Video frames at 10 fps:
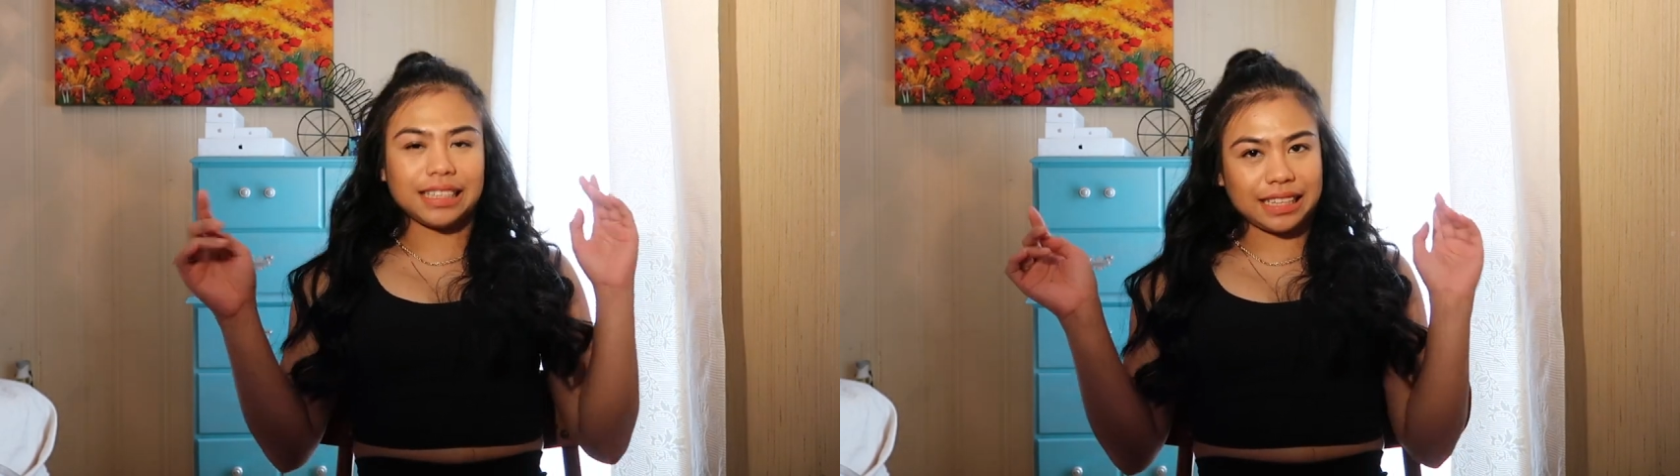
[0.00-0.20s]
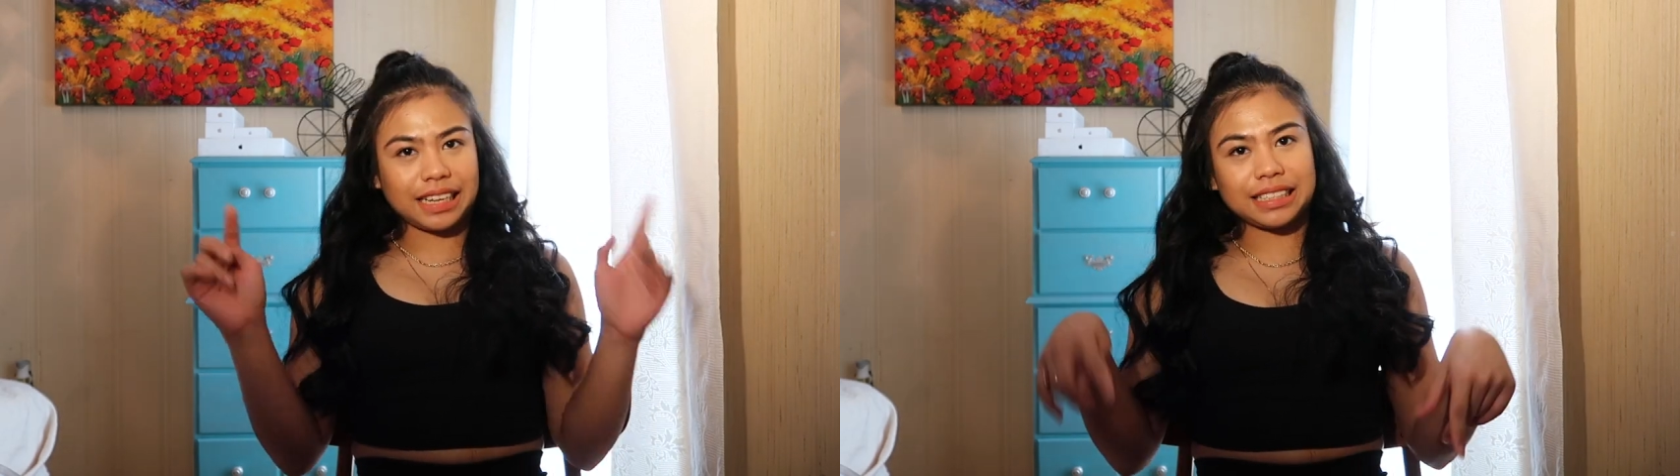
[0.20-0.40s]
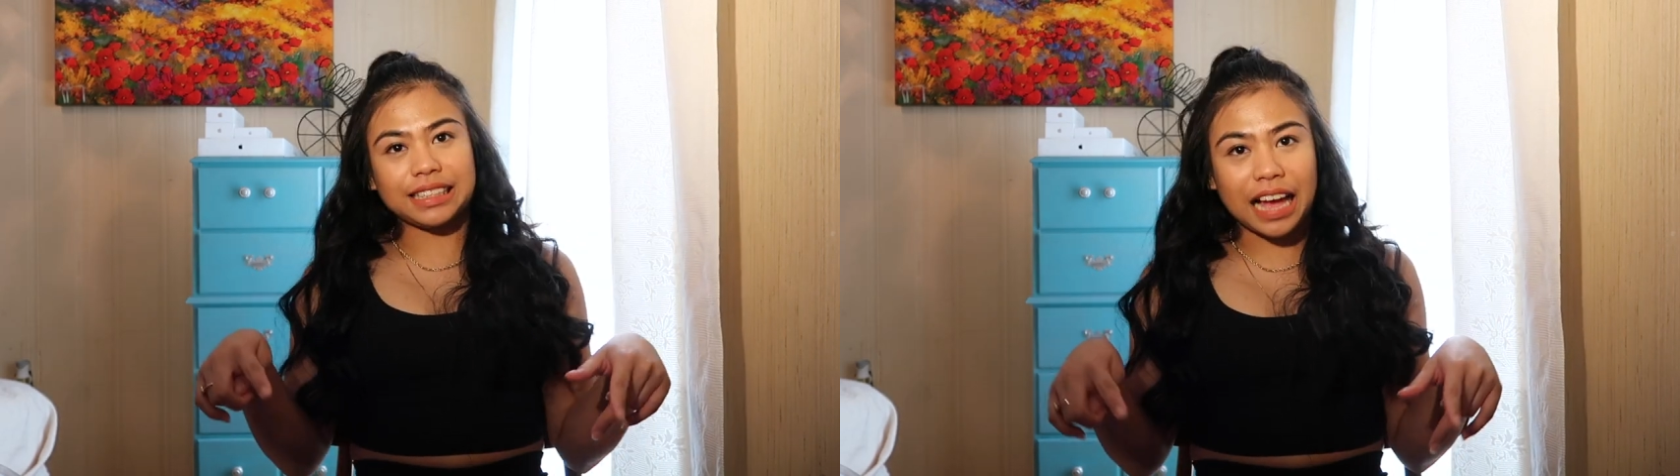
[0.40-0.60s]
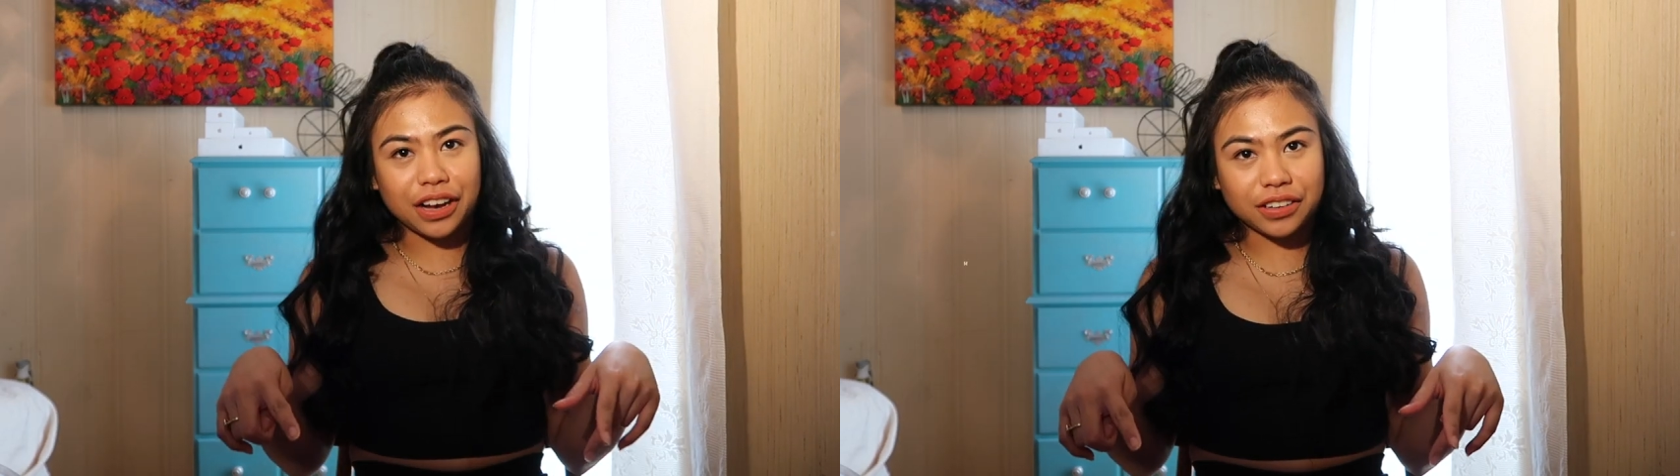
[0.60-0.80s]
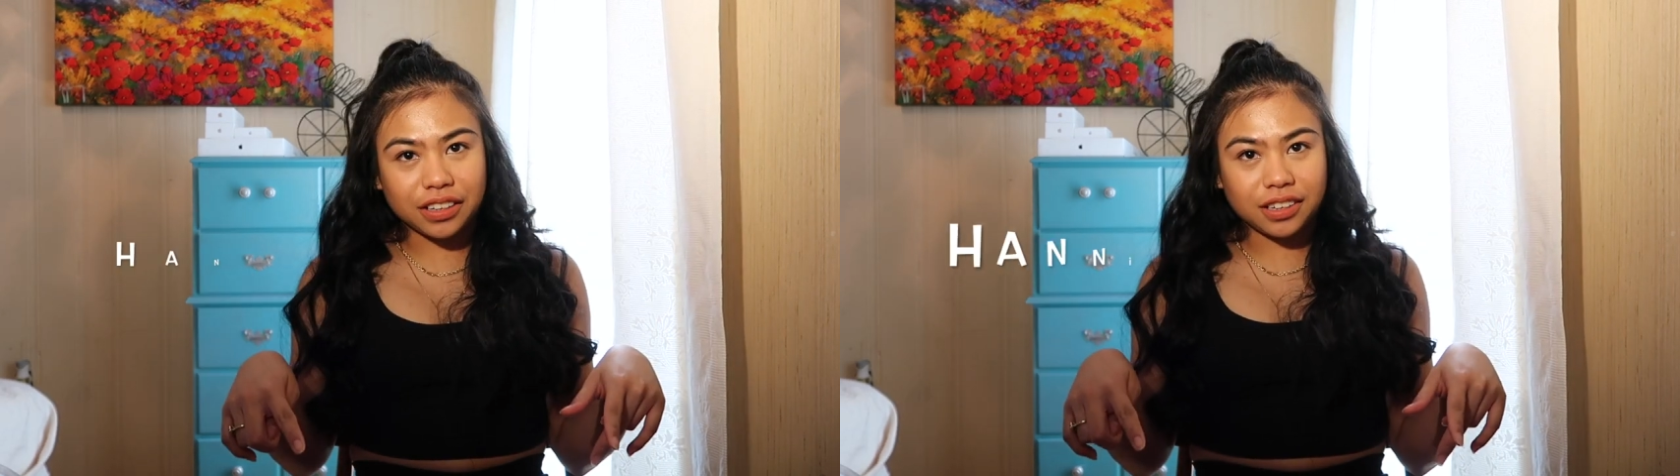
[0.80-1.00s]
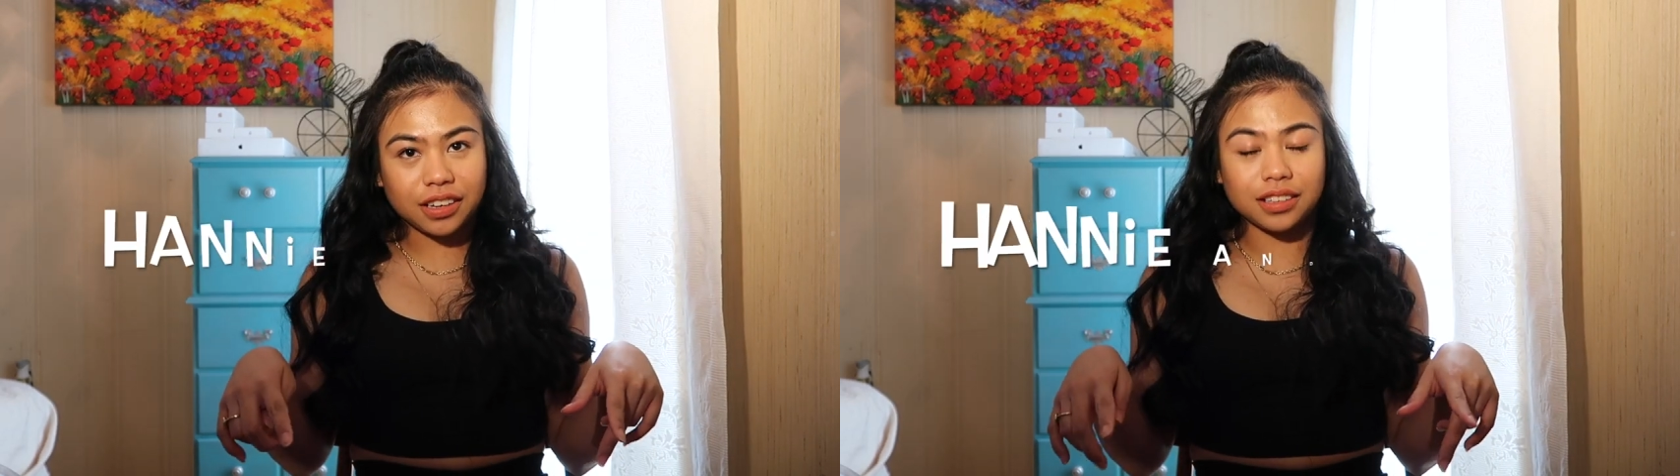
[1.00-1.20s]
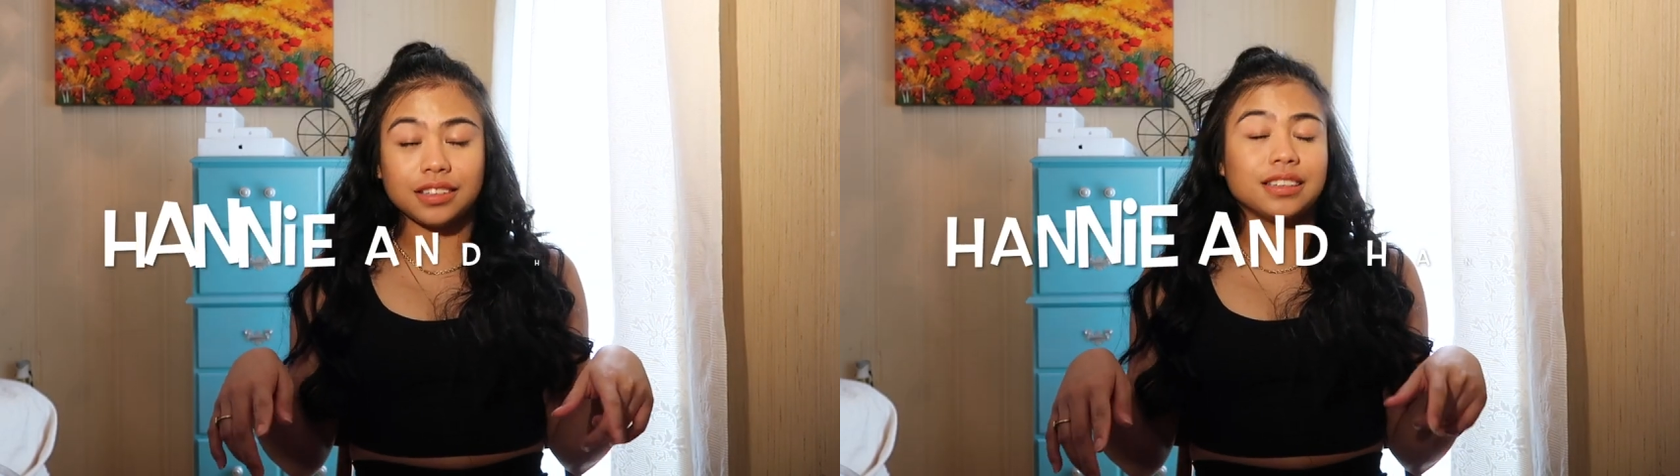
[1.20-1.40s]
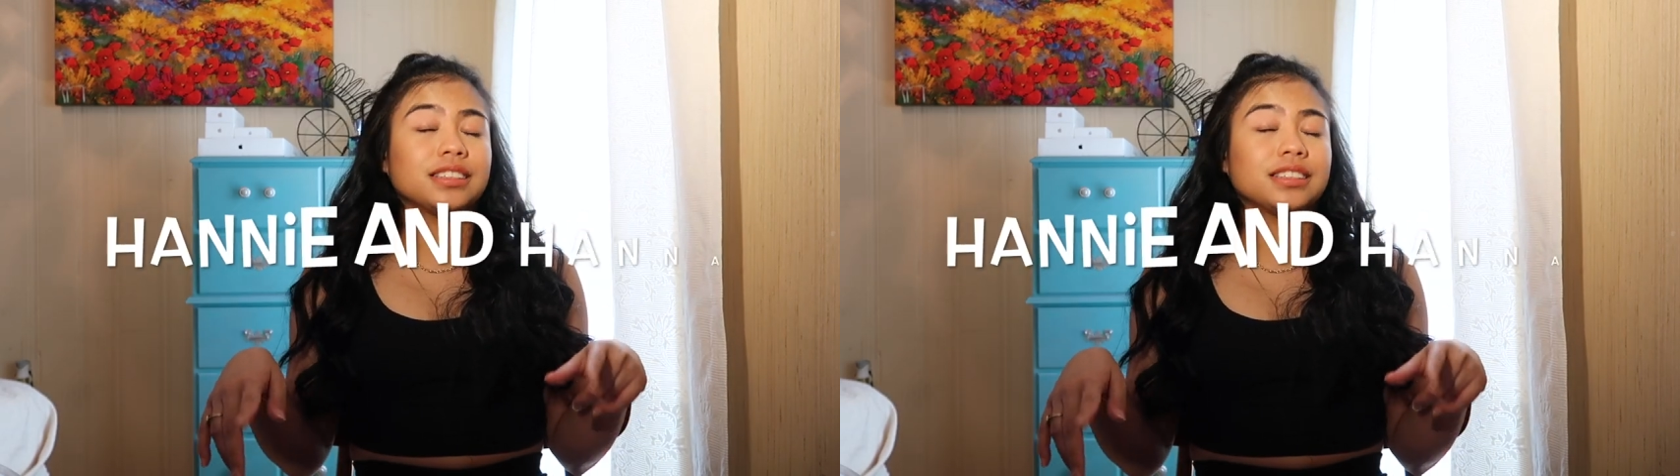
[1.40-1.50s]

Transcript: link down on the